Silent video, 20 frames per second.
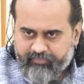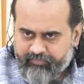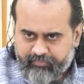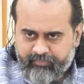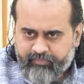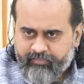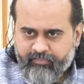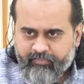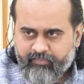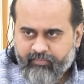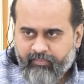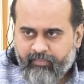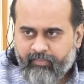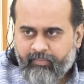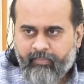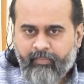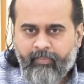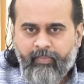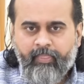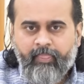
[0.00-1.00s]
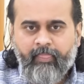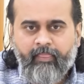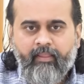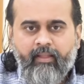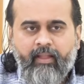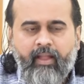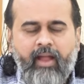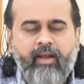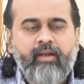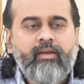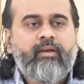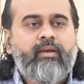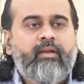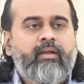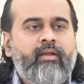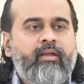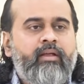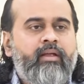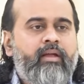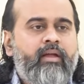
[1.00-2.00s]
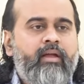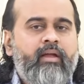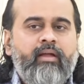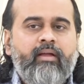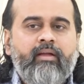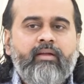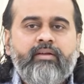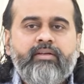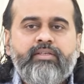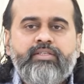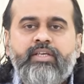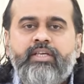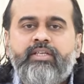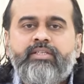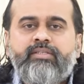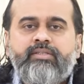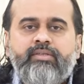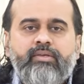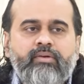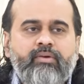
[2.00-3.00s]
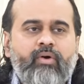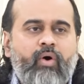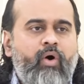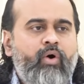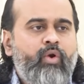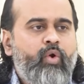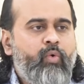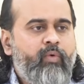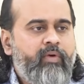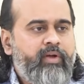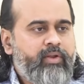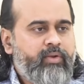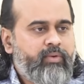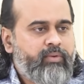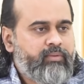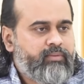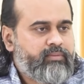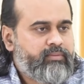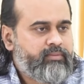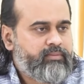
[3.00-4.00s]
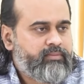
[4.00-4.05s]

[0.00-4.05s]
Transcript: Hmm? And she is all over you.